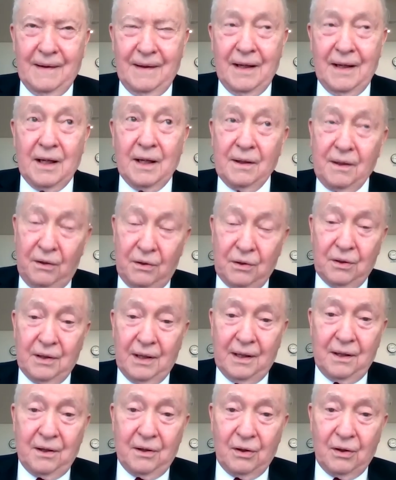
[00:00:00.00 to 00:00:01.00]
in the
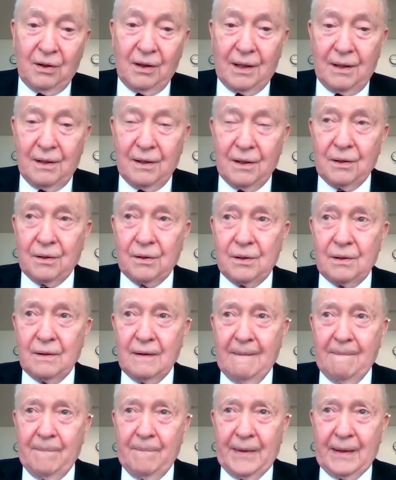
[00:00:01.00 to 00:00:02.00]
early years.
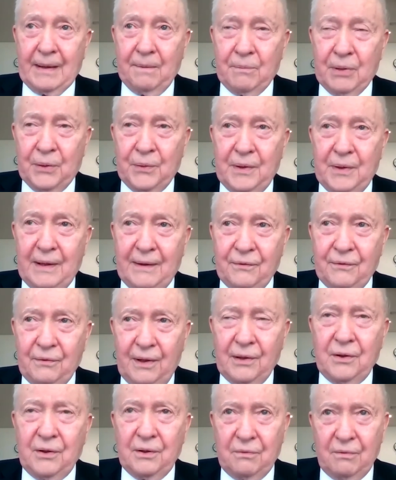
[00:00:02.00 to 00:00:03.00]
But we have
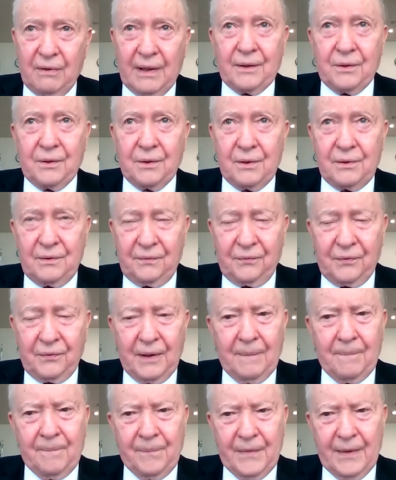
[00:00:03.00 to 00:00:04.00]
really good records
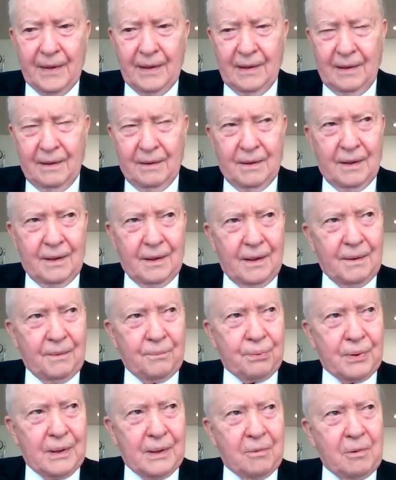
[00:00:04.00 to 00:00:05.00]
from
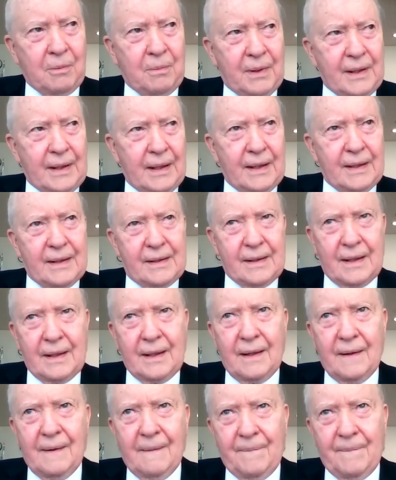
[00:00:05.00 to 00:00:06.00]
probably, let's
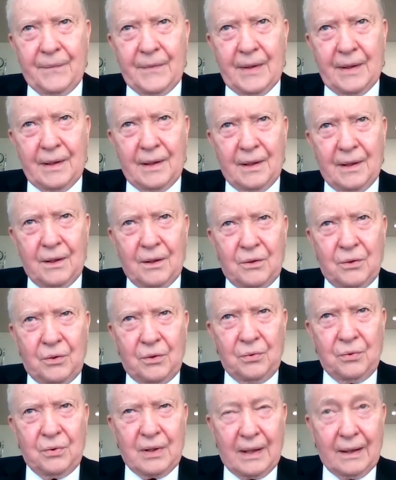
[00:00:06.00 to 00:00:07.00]
say,
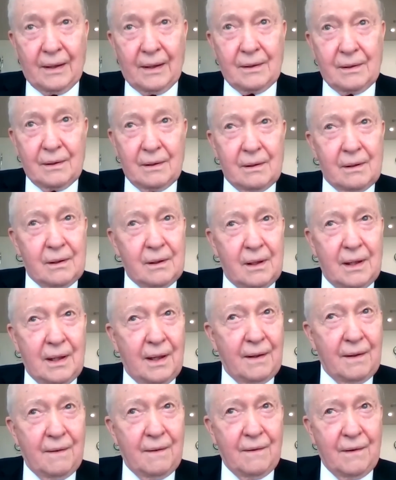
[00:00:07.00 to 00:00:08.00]

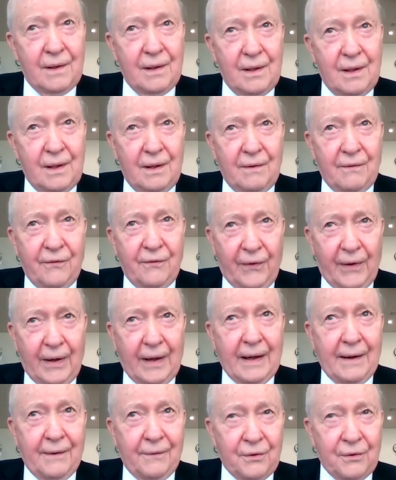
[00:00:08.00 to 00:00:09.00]

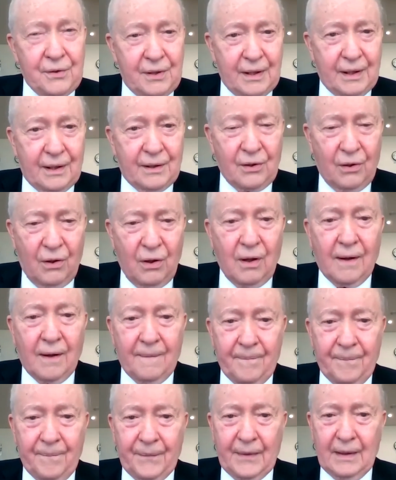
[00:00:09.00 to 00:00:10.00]
2005 or six
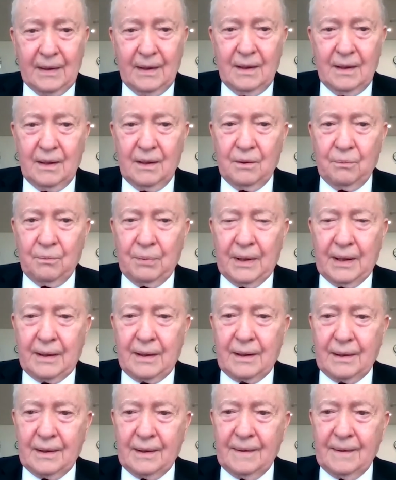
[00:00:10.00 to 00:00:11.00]
on.
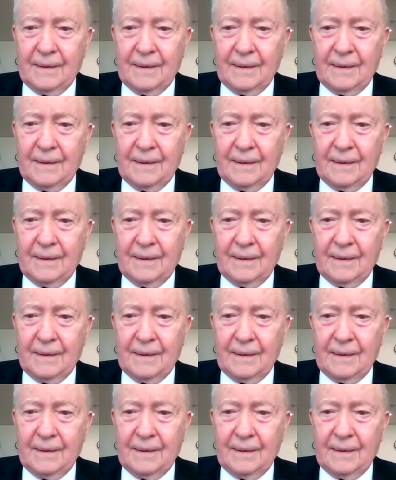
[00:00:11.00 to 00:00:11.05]
But